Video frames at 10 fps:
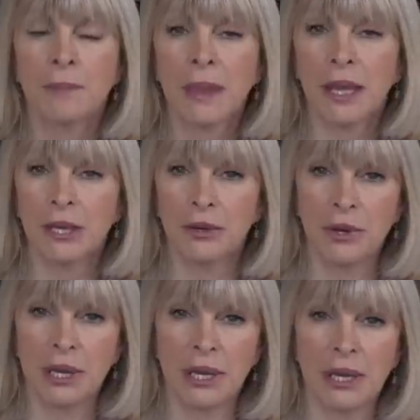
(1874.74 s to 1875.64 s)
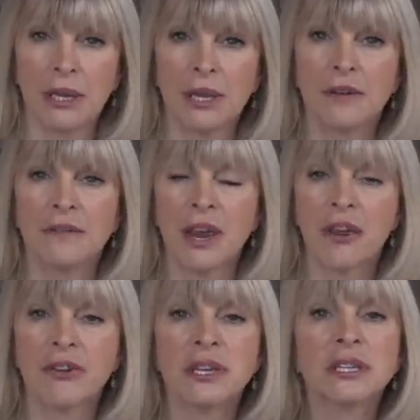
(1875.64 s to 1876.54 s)
And you heal your
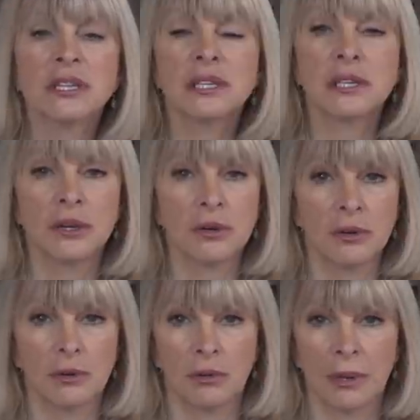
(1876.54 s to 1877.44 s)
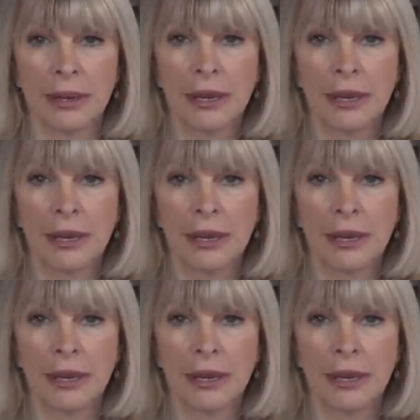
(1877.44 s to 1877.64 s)
very soul